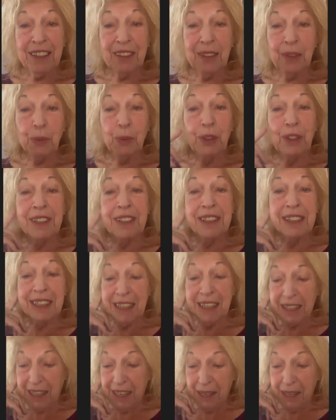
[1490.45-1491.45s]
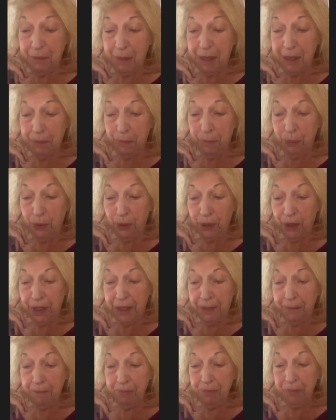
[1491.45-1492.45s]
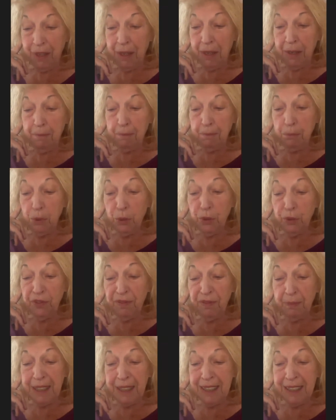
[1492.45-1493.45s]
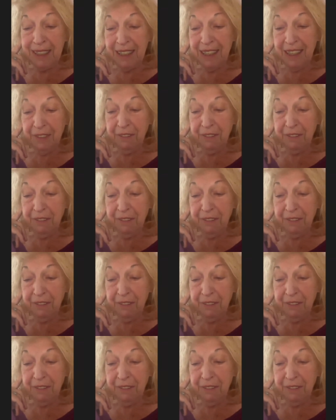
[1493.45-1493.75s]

The words that came up were movement,